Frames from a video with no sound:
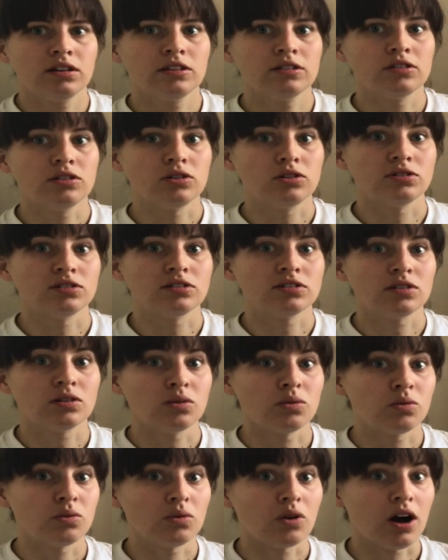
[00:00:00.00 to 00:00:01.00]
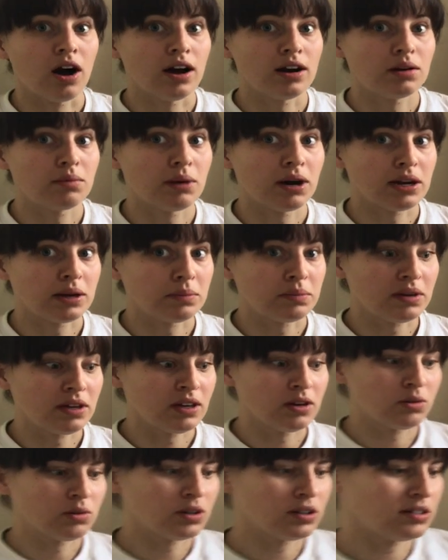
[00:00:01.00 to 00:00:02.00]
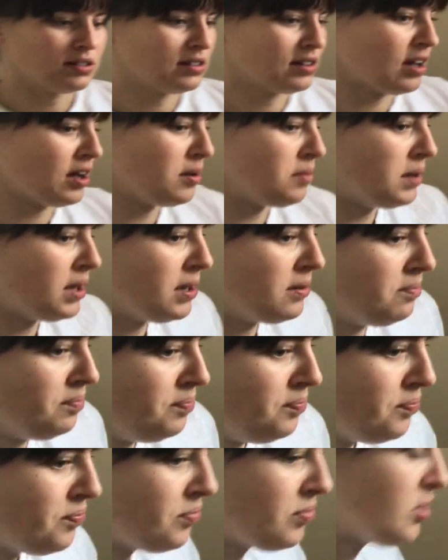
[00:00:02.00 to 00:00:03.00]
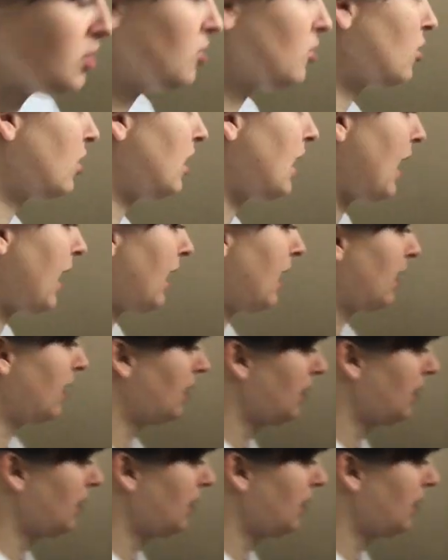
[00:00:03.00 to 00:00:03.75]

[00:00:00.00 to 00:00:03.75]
those onomatopoeia words come in. So like